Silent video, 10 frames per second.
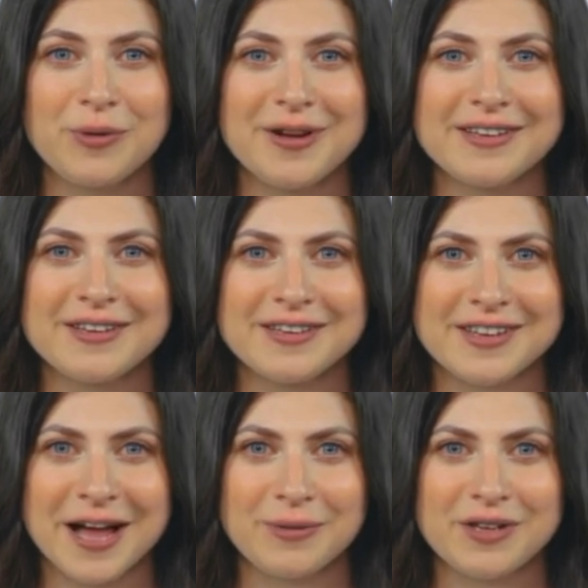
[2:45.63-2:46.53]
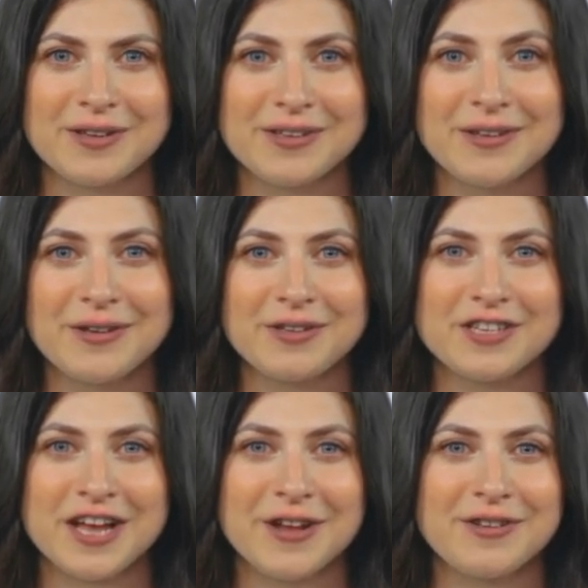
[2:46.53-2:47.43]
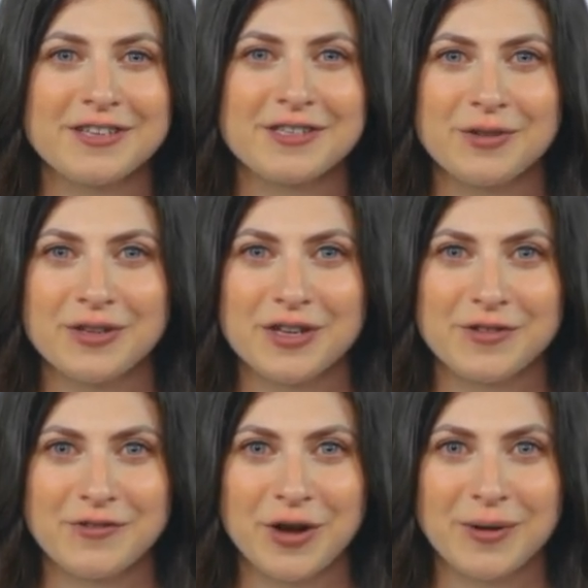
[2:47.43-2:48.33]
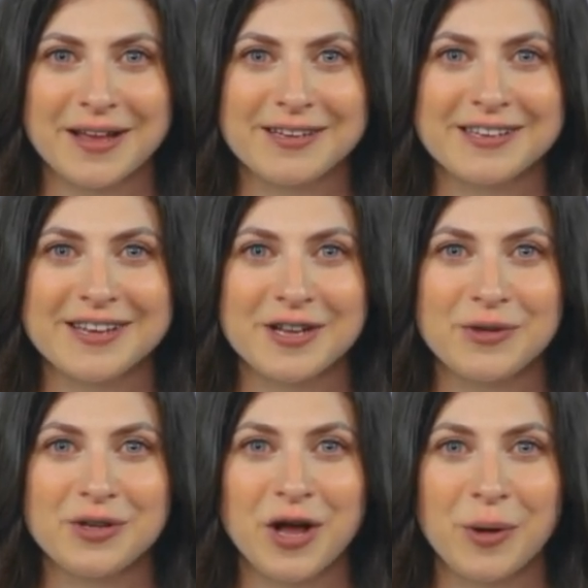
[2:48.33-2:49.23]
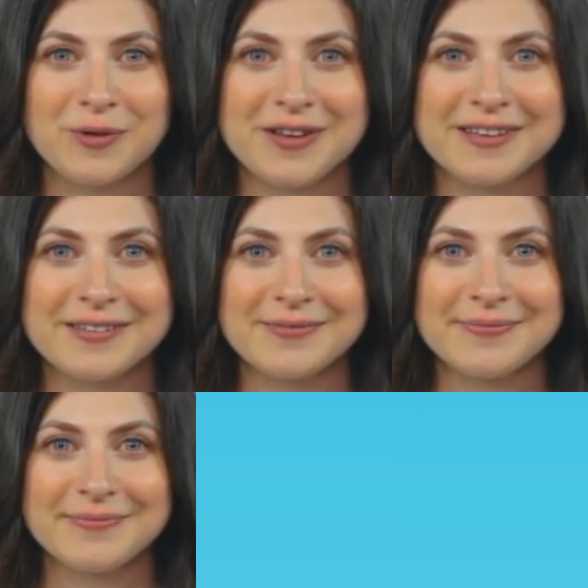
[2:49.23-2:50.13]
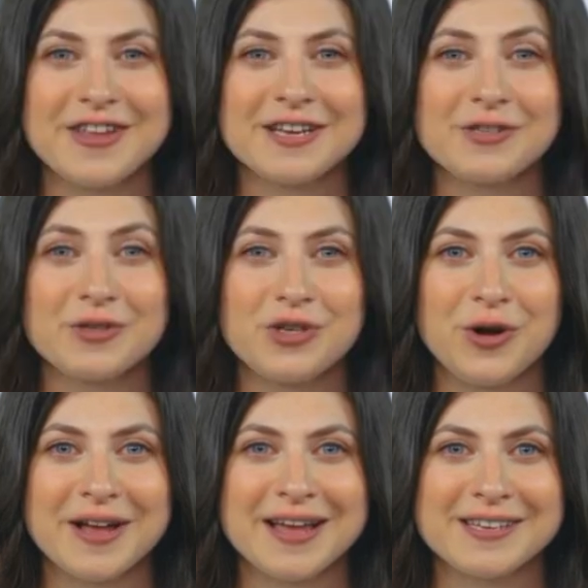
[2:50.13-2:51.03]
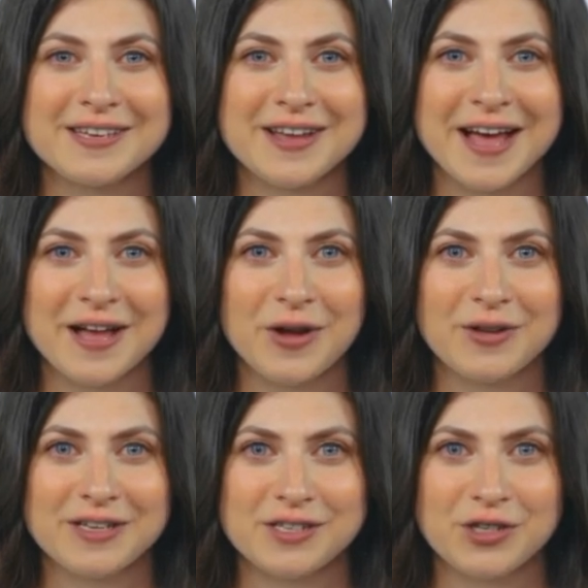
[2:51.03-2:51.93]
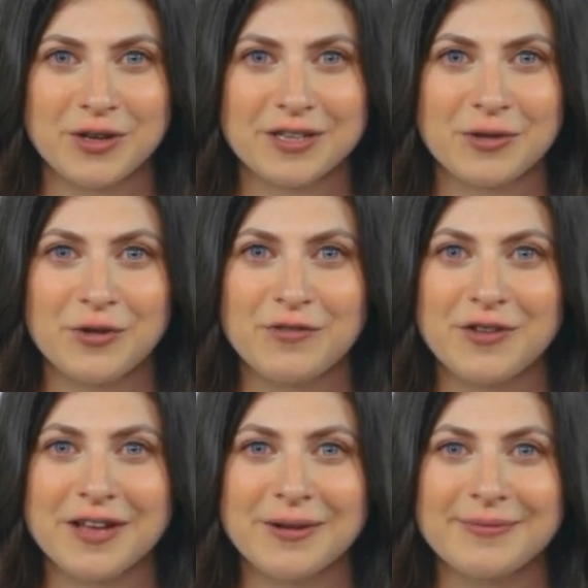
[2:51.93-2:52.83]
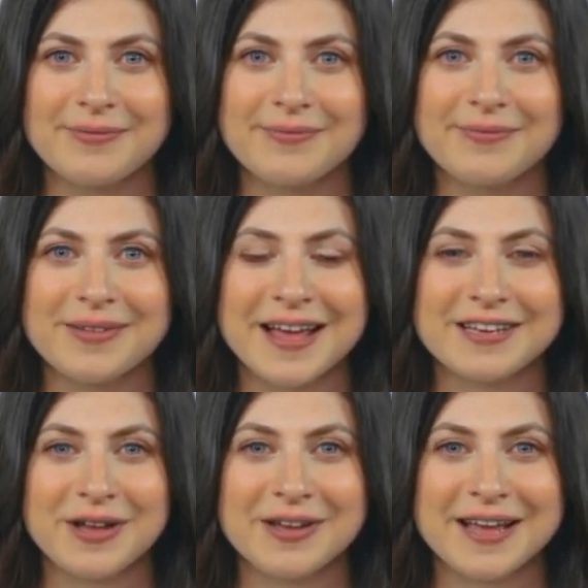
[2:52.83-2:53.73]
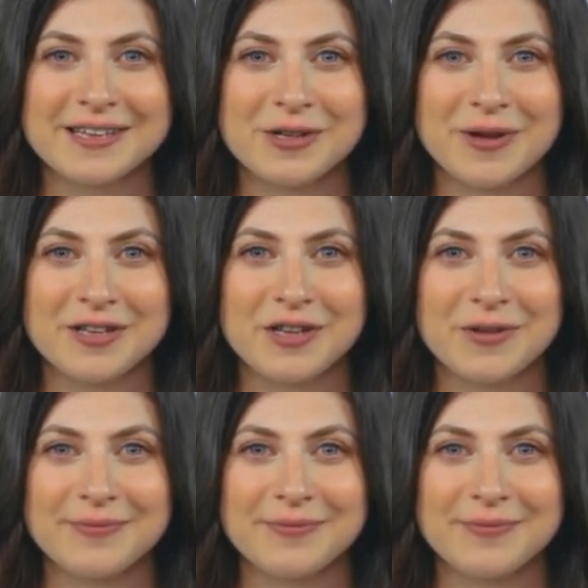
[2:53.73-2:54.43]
residency options, check the description for a link to schedule a call with us. Thanks for joining us today on this journey toward freedom. Until the next adventure.